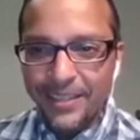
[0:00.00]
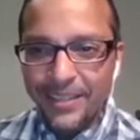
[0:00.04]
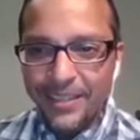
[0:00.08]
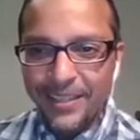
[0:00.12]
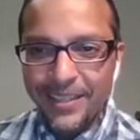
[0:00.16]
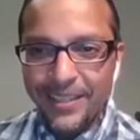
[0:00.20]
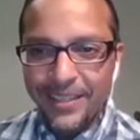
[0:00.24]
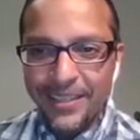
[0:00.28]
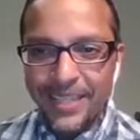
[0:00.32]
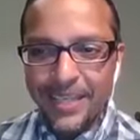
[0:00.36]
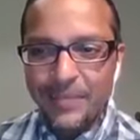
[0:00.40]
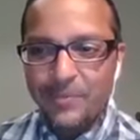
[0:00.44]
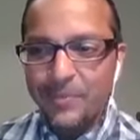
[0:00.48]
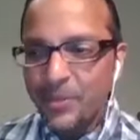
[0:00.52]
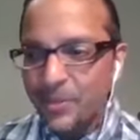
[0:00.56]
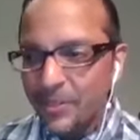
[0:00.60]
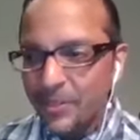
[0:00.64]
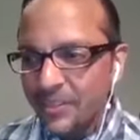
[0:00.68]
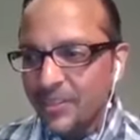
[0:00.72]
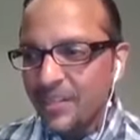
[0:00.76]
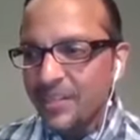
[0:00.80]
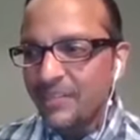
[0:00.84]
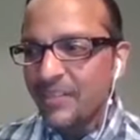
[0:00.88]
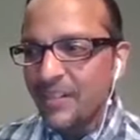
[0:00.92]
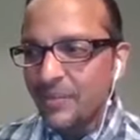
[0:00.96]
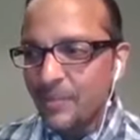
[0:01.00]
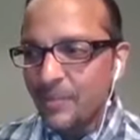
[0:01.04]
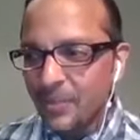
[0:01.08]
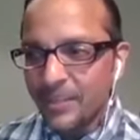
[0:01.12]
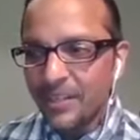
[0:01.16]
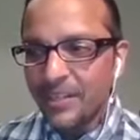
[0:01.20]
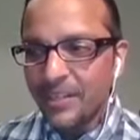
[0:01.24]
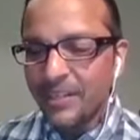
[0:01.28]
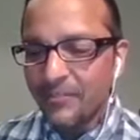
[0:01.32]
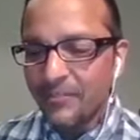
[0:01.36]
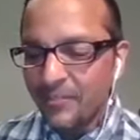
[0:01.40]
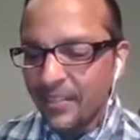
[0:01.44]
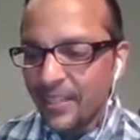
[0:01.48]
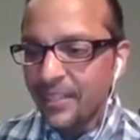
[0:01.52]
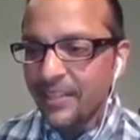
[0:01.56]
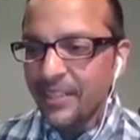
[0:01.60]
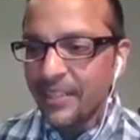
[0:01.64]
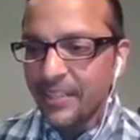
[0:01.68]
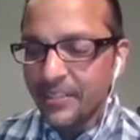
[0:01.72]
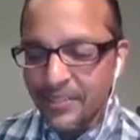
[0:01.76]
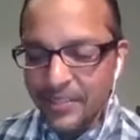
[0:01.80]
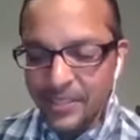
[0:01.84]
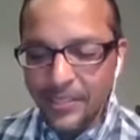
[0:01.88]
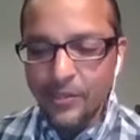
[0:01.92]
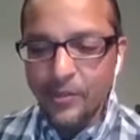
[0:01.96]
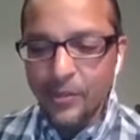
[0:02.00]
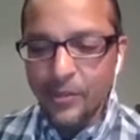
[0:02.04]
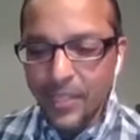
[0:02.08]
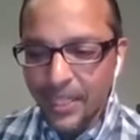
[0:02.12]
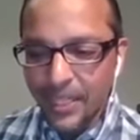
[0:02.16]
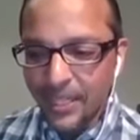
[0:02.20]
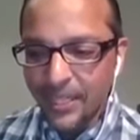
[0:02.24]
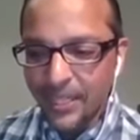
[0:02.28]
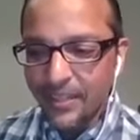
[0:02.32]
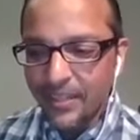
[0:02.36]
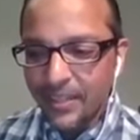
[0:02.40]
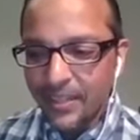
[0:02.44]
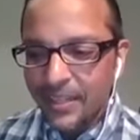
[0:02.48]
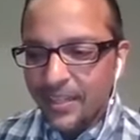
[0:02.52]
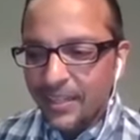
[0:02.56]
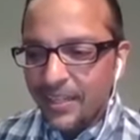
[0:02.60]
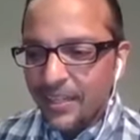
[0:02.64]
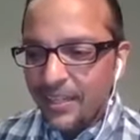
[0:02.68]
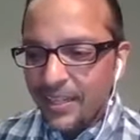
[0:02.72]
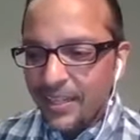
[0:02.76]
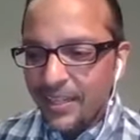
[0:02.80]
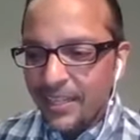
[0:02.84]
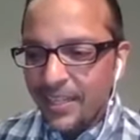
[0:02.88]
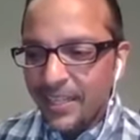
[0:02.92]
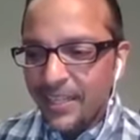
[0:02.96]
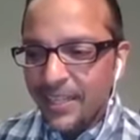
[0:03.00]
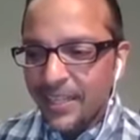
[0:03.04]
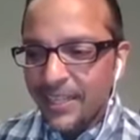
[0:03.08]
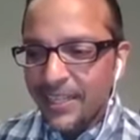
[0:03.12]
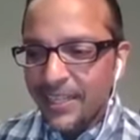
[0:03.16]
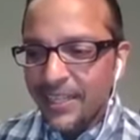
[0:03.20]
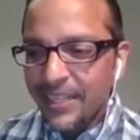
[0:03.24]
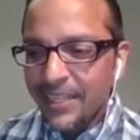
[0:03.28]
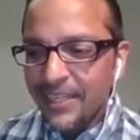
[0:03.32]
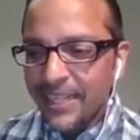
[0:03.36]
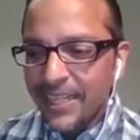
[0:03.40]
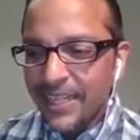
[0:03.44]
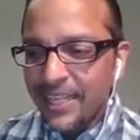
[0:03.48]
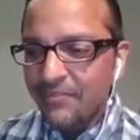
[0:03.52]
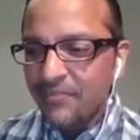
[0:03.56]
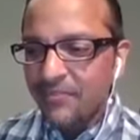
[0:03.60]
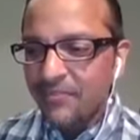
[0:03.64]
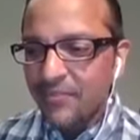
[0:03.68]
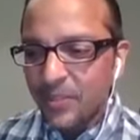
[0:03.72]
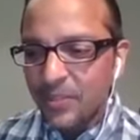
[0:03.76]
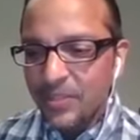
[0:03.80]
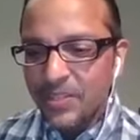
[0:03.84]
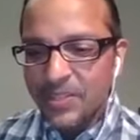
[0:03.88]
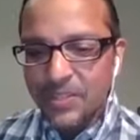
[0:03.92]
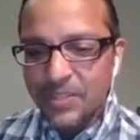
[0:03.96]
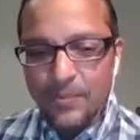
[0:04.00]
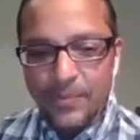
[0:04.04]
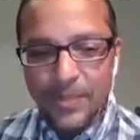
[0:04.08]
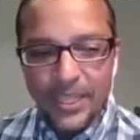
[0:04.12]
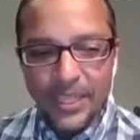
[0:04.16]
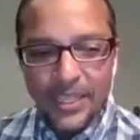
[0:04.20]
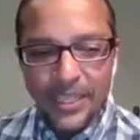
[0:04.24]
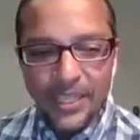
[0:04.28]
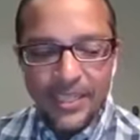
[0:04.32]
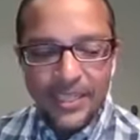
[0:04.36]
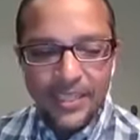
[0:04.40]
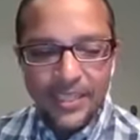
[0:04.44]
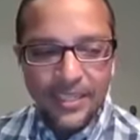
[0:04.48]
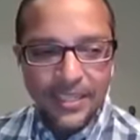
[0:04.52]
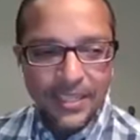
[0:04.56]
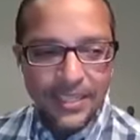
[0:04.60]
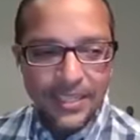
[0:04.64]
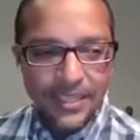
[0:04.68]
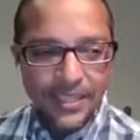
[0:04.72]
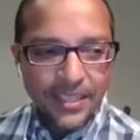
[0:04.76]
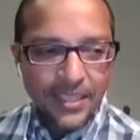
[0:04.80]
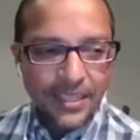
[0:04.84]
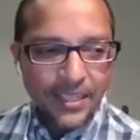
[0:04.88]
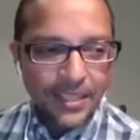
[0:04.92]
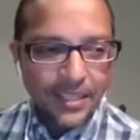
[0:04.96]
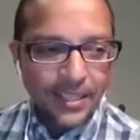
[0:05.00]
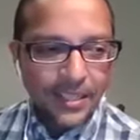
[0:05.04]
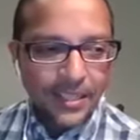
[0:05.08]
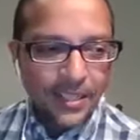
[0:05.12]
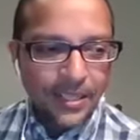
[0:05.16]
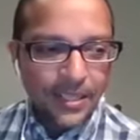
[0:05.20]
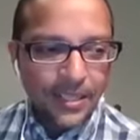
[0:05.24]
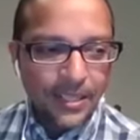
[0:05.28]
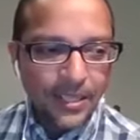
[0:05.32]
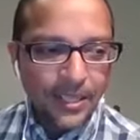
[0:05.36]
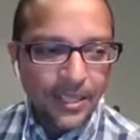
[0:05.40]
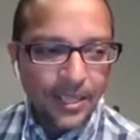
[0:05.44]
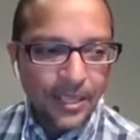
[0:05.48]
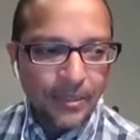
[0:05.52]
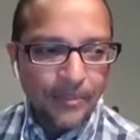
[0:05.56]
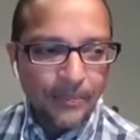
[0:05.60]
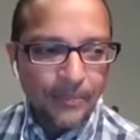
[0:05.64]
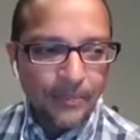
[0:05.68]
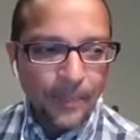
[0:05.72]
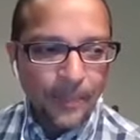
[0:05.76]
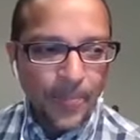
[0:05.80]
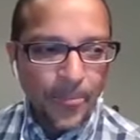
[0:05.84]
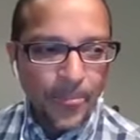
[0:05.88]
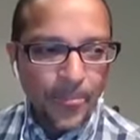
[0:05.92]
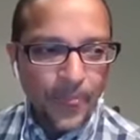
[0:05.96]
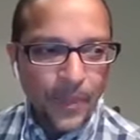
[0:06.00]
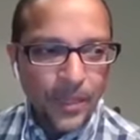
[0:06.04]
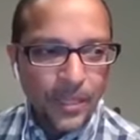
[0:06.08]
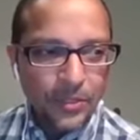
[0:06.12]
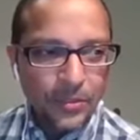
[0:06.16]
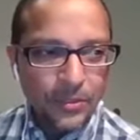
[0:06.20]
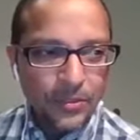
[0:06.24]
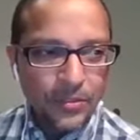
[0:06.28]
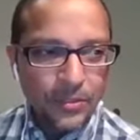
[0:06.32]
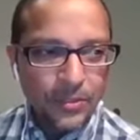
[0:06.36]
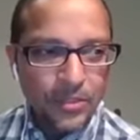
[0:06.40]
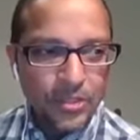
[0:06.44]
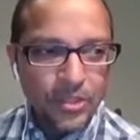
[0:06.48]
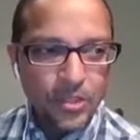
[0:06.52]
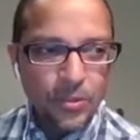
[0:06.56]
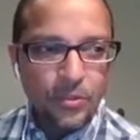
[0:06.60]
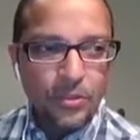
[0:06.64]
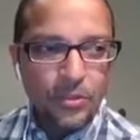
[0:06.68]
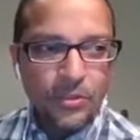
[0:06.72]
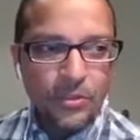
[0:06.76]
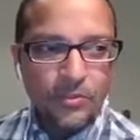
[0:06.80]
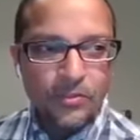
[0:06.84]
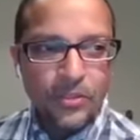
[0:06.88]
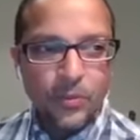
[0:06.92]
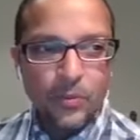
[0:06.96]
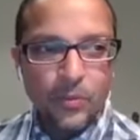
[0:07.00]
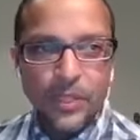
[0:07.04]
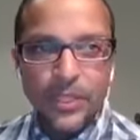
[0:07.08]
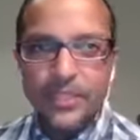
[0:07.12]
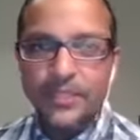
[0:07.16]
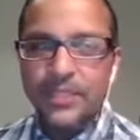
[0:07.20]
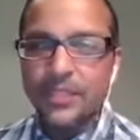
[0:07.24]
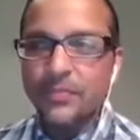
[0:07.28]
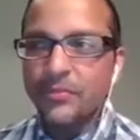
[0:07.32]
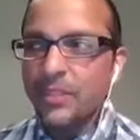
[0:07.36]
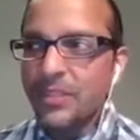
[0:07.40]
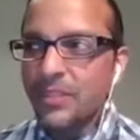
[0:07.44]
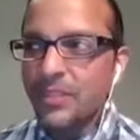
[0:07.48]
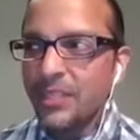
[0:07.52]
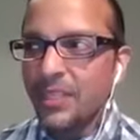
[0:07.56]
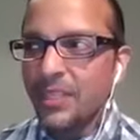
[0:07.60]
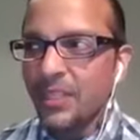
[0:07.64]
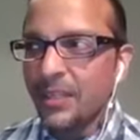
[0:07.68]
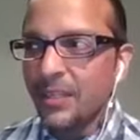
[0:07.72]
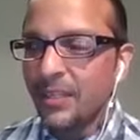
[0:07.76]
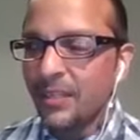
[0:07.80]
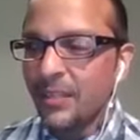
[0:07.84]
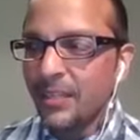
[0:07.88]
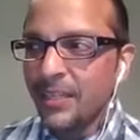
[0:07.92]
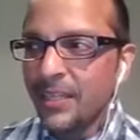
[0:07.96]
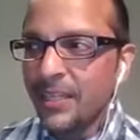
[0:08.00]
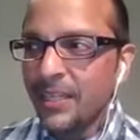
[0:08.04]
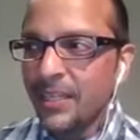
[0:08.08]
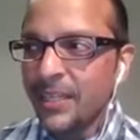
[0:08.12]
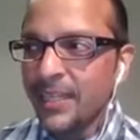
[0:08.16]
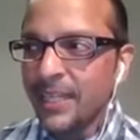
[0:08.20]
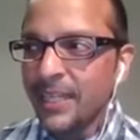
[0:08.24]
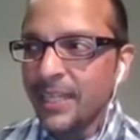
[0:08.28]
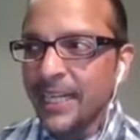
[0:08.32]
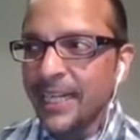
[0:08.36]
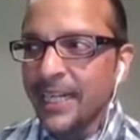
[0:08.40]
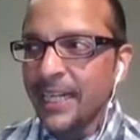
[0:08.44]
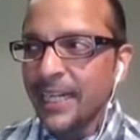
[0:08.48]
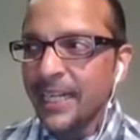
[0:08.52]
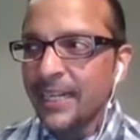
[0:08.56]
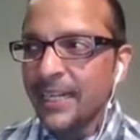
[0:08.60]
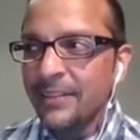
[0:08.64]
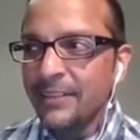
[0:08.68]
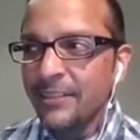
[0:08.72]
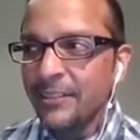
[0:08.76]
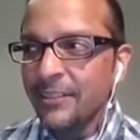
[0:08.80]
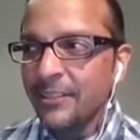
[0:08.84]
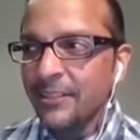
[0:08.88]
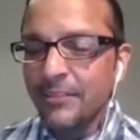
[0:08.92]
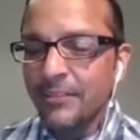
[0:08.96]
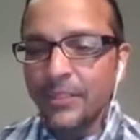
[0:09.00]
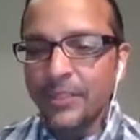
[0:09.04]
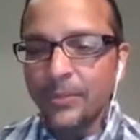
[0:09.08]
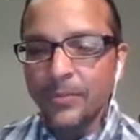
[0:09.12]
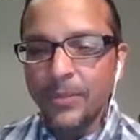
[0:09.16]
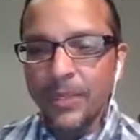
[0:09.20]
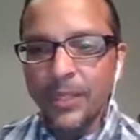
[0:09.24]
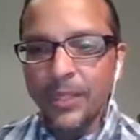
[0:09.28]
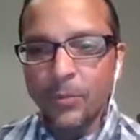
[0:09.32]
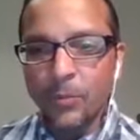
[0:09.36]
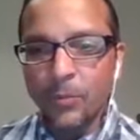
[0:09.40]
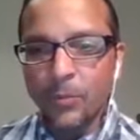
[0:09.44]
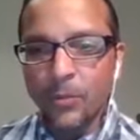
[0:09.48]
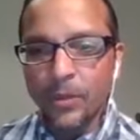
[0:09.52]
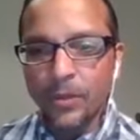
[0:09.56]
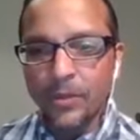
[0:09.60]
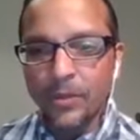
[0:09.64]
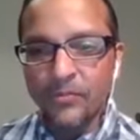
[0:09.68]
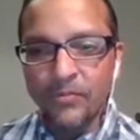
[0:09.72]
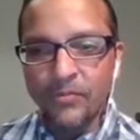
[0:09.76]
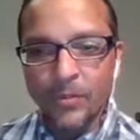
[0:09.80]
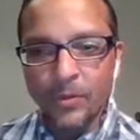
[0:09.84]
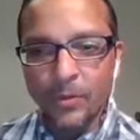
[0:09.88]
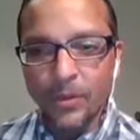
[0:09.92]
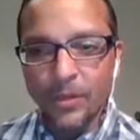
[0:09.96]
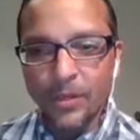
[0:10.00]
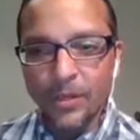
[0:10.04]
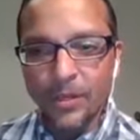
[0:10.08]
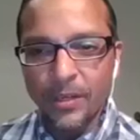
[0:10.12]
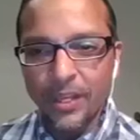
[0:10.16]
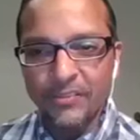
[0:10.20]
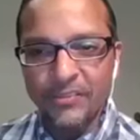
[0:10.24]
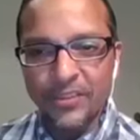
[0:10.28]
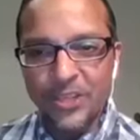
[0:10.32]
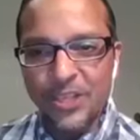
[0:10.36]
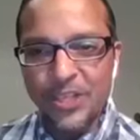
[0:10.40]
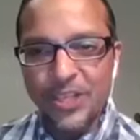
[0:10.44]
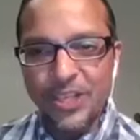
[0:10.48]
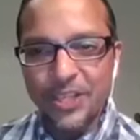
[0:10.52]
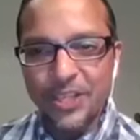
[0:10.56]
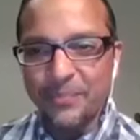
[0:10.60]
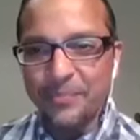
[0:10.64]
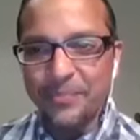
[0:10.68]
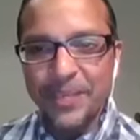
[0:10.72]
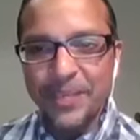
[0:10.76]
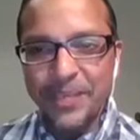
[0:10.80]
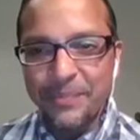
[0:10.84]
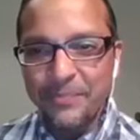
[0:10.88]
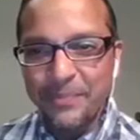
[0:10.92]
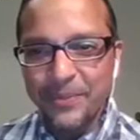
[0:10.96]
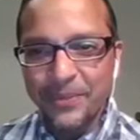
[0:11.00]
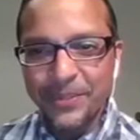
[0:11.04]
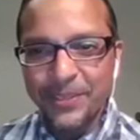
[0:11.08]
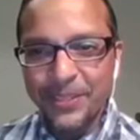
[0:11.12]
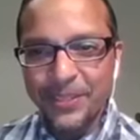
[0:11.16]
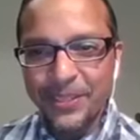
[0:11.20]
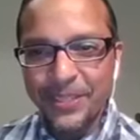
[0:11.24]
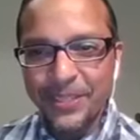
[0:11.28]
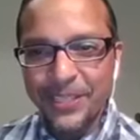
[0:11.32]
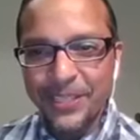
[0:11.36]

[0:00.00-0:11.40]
And I put it off. Finally, I was like, okay. And that first mic, it was a June of 2017. And like, I literally read word for word off a sheet of paper.